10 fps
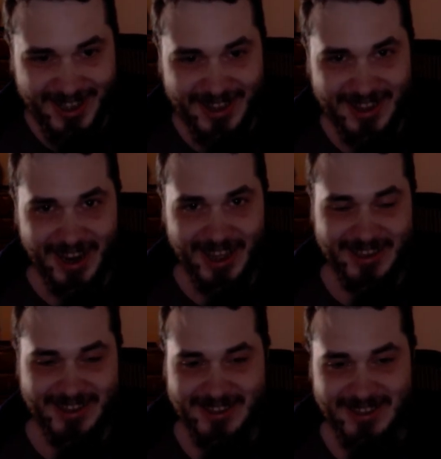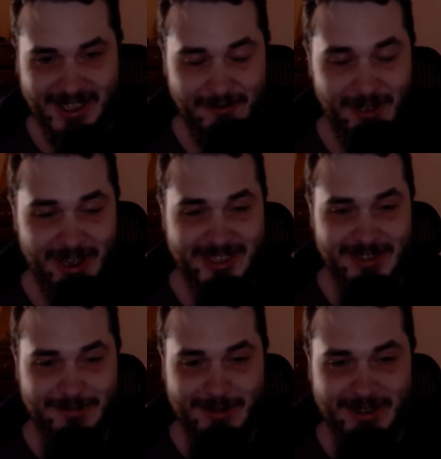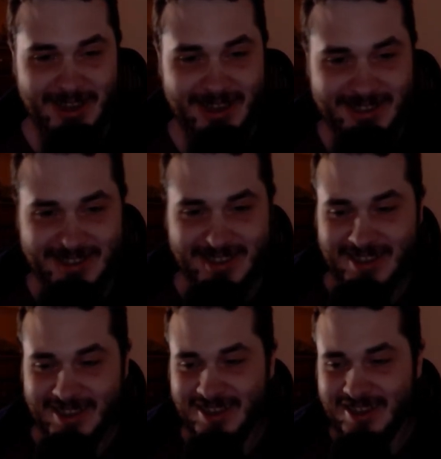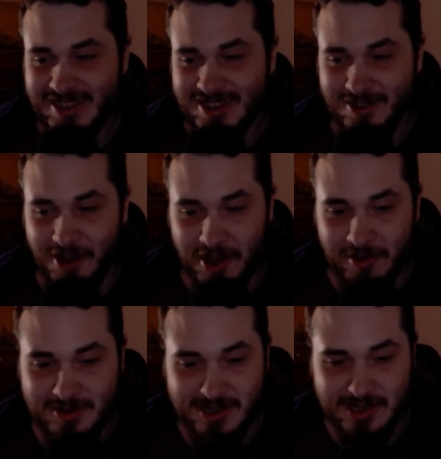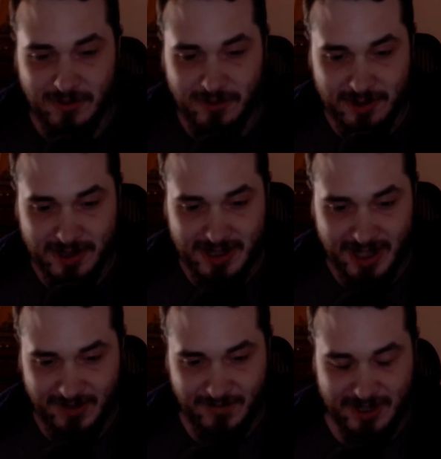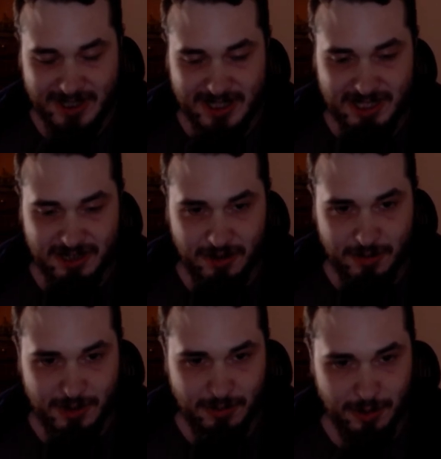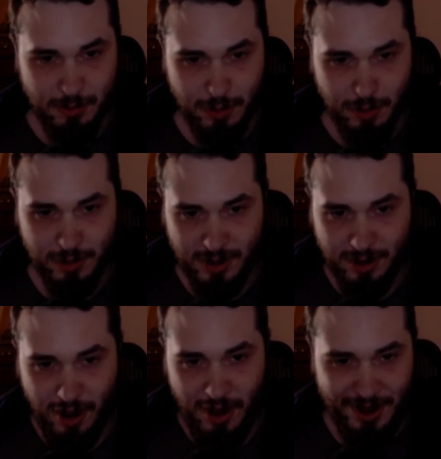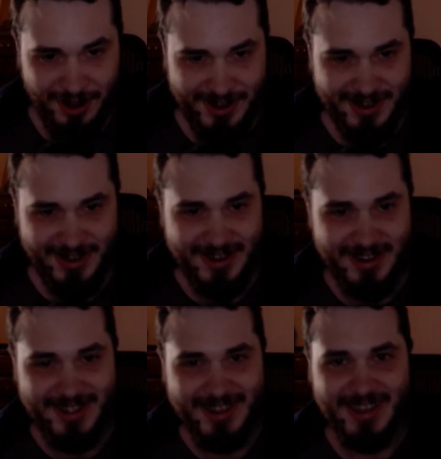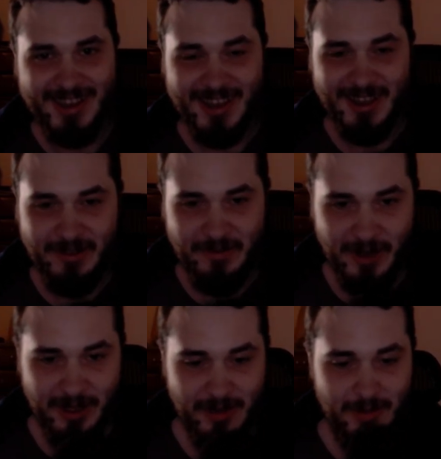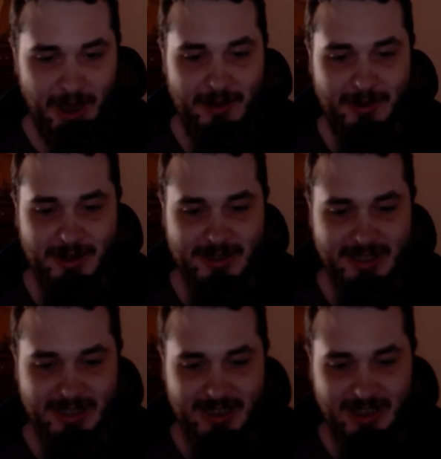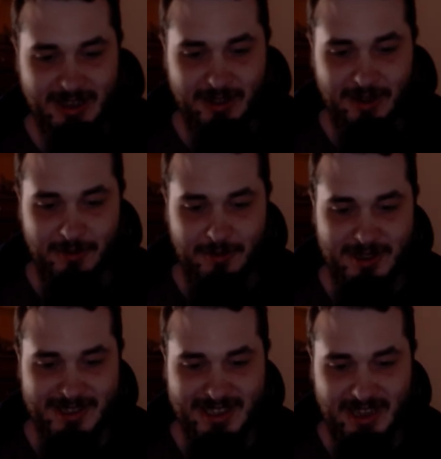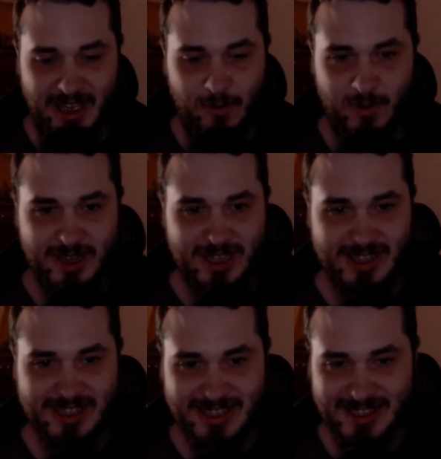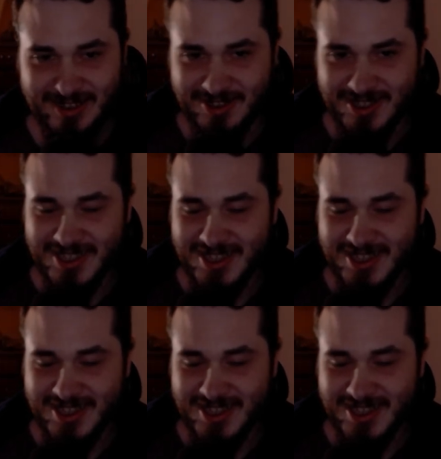that I can see on my GPS. You know how differently that fucking Shinobi World War would have gone? Fucking Madara using it. Was it Heaven Concealed?